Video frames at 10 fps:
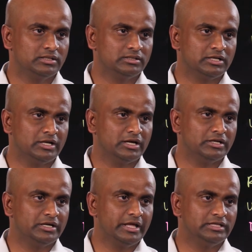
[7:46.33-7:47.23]

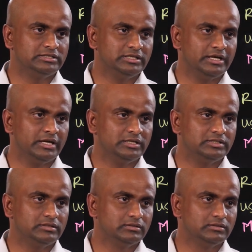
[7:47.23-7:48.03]
388